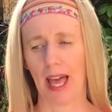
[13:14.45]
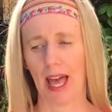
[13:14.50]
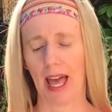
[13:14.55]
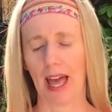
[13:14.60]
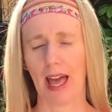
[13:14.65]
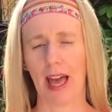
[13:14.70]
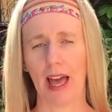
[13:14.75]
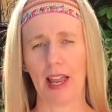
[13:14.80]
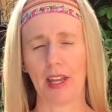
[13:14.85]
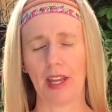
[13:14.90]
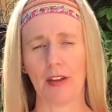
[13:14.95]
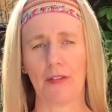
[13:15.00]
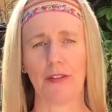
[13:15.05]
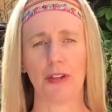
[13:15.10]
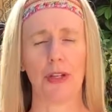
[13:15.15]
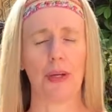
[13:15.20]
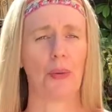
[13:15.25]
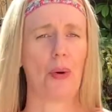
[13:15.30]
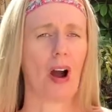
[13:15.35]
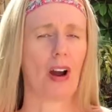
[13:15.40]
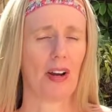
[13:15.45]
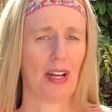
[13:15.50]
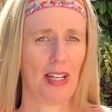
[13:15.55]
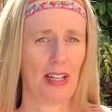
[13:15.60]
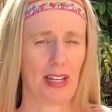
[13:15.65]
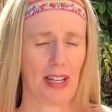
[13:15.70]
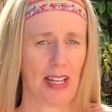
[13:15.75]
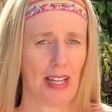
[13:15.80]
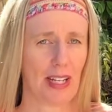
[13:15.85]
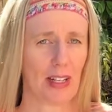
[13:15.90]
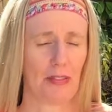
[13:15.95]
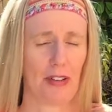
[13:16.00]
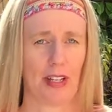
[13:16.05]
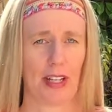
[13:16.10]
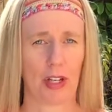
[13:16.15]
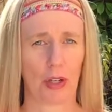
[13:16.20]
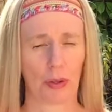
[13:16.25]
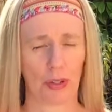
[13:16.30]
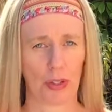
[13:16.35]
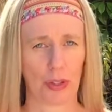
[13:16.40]
And if you are in need of
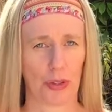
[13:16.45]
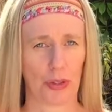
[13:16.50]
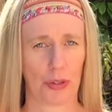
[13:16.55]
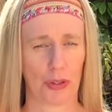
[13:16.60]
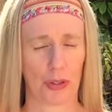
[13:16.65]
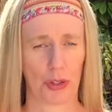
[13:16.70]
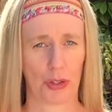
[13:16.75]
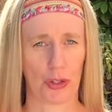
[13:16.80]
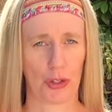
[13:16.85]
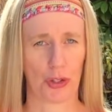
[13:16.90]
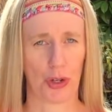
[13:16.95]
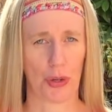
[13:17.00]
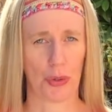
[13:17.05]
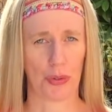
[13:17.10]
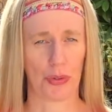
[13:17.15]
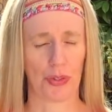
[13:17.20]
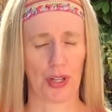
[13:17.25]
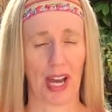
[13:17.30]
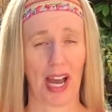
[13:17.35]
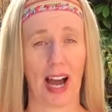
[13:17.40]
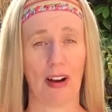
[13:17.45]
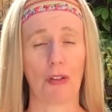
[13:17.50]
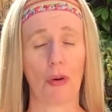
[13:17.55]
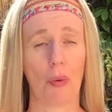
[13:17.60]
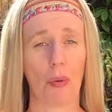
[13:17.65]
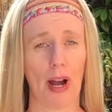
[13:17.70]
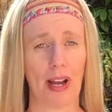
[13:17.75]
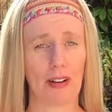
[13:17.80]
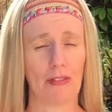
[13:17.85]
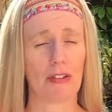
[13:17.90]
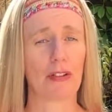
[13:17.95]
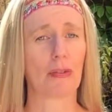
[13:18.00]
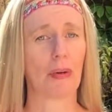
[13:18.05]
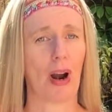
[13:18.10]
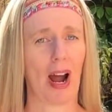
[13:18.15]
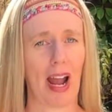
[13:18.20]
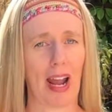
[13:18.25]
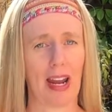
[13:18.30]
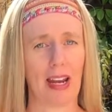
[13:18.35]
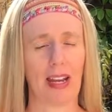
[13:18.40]
any crystals or stones, I have quite a
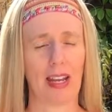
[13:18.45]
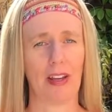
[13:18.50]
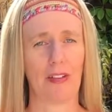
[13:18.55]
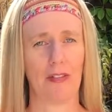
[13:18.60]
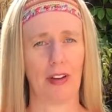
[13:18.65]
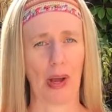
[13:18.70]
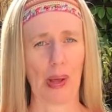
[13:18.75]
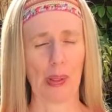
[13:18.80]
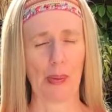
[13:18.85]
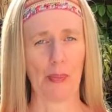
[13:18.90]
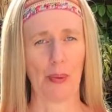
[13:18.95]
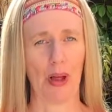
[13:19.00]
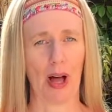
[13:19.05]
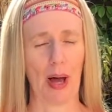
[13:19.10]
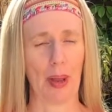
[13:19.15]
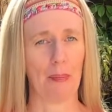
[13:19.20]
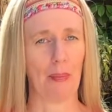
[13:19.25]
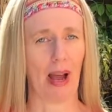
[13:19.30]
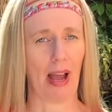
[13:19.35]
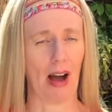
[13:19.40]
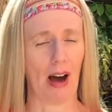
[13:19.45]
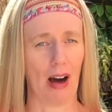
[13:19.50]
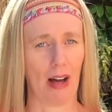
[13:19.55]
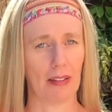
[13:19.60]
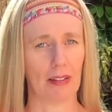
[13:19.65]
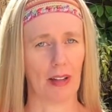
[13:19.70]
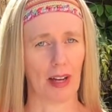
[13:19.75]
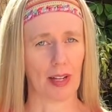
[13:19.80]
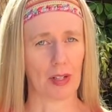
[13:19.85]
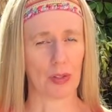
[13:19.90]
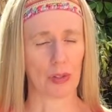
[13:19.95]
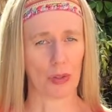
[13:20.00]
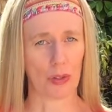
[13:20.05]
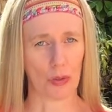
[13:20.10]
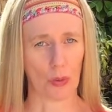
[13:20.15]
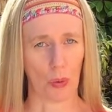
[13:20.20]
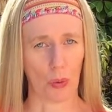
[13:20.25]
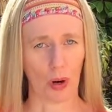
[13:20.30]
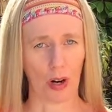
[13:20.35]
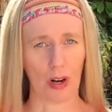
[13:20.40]
variety available on my online
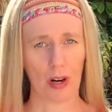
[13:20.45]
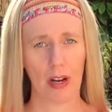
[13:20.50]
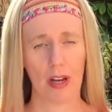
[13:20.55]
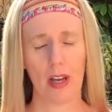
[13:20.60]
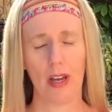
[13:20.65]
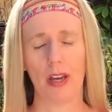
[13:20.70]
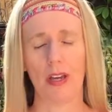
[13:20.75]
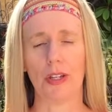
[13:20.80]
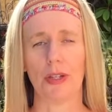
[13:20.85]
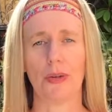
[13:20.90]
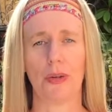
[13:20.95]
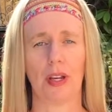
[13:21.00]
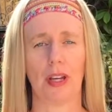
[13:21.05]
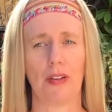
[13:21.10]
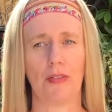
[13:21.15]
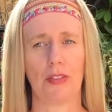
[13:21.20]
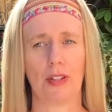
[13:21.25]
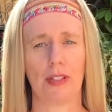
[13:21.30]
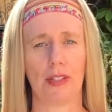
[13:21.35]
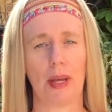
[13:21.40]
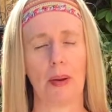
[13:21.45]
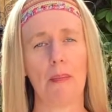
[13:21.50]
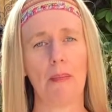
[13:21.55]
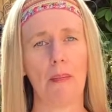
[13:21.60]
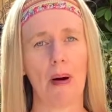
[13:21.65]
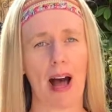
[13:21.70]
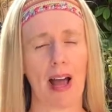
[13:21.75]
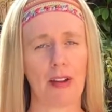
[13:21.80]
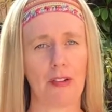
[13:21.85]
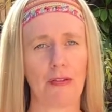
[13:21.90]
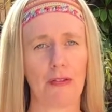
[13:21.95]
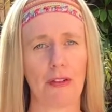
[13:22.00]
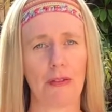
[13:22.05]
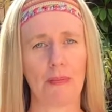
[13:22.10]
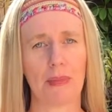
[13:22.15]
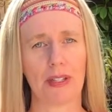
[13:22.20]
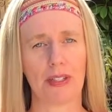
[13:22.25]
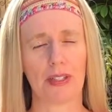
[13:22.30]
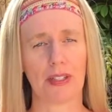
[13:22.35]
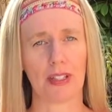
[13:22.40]
store. You can visit mindful
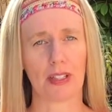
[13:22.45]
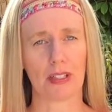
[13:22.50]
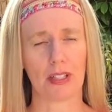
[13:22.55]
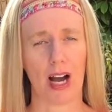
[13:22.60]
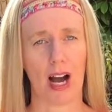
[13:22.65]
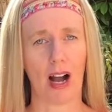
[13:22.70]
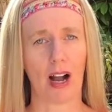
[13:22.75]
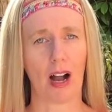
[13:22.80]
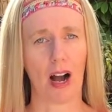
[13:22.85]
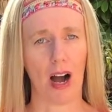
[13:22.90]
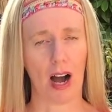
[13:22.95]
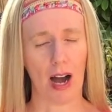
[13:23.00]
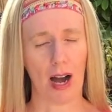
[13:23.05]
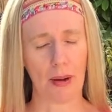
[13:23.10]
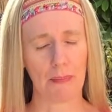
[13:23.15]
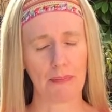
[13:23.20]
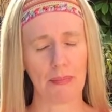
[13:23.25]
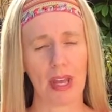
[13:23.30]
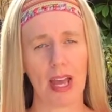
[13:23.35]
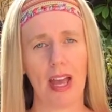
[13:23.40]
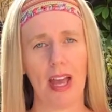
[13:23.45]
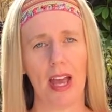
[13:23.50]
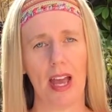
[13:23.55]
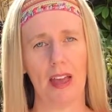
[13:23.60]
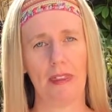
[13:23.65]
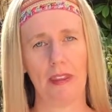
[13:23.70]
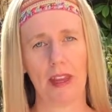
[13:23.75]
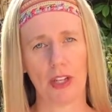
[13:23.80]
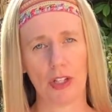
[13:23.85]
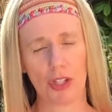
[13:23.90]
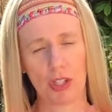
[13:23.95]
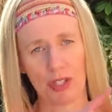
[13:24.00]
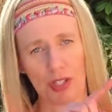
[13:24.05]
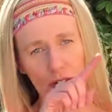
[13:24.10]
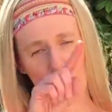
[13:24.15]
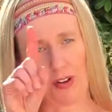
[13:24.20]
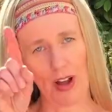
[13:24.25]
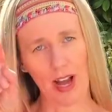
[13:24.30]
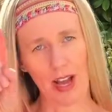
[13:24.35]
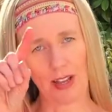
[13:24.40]
mystic dot com and then
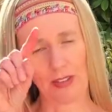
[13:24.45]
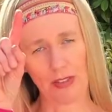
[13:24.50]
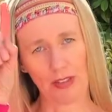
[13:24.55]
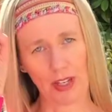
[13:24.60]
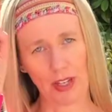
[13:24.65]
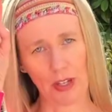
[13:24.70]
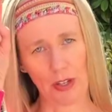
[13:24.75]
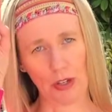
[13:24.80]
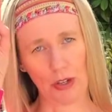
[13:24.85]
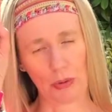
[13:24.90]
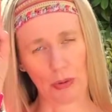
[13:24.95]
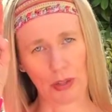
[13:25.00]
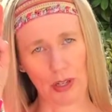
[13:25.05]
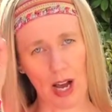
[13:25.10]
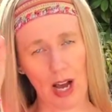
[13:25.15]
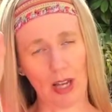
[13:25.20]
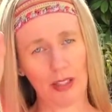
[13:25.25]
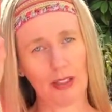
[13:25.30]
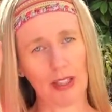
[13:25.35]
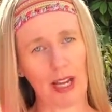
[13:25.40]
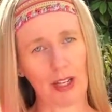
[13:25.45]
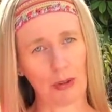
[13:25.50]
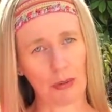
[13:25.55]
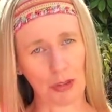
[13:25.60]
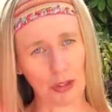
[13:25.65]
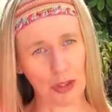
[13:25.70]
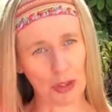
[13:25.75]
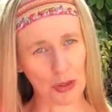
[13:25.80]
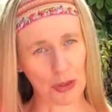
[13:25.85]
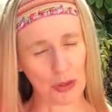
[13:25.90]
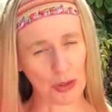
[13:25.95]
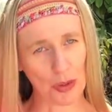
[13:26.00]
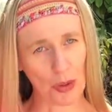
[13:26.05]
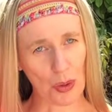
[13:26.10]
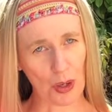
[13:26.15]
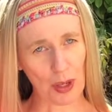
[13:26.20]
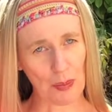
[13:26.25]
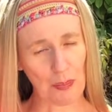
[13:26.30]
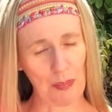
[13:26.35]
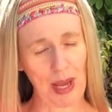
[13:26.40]
just find the online crystal
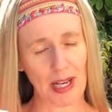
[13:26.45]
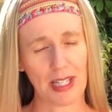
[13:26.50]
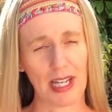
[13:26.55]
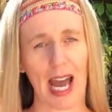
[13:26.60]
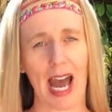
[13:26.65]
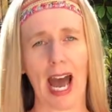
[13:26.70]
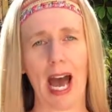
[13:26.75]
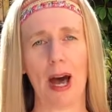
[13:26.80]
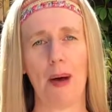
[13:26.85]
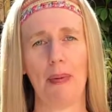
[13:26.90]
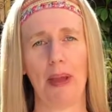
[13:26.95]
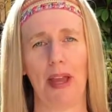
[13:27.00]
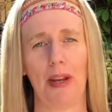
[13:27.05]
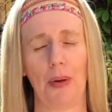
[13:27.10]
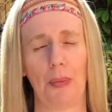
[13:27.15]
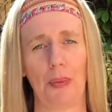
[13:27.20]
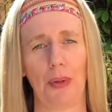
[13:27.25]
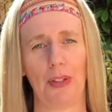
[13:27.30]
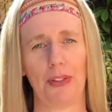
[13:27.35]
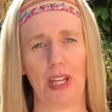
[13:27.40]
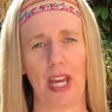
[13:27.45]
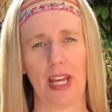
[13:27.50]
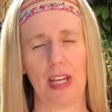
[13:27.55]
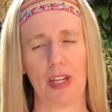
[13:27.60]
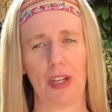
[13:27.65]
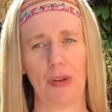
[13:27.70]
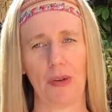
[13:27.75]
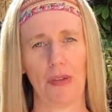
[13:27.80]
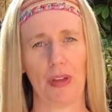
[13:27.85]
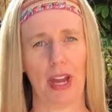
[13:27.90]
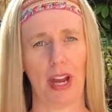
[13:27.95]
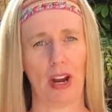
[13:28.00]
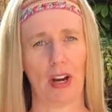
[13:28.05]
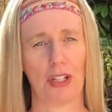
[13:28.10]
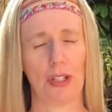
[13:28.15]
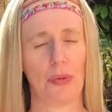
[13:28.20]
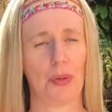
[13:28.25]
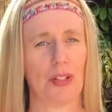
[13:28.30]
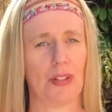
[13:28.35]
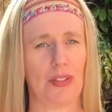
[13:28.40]
store tab, and it will take you there
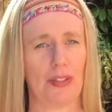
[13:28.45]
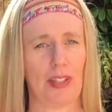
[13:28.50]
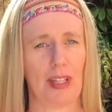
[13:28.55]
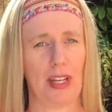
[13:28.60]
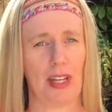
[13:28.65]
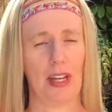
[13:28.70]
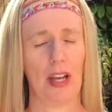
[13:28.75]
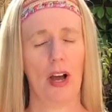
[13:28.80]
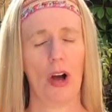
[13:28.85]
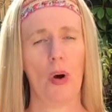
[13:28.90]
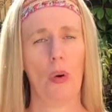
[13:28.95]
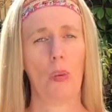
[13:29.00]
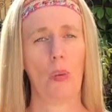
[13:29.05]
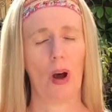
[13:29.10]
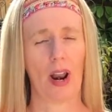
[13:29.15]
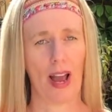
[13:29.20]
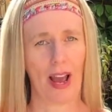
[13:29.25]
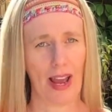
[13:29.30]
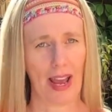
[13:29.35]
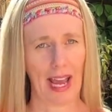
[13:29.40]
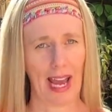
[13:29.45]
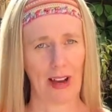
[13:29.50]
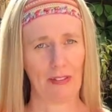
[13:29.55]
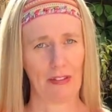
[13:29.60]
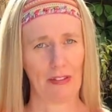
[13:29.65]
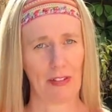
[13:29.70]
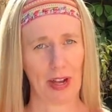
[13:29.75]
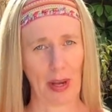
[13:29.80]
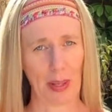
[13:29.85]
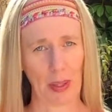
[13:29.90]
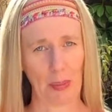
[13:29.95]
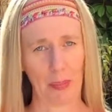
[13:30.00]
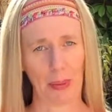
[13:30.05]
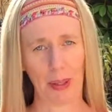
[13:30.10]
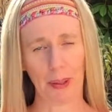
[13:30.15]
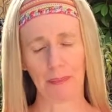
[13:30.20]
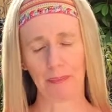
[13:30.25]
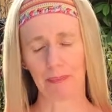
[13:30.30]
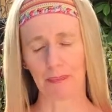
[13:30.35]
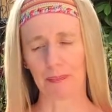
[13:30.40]
and you can see what I have
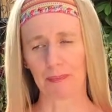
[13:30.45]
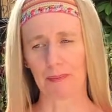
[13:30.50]
available.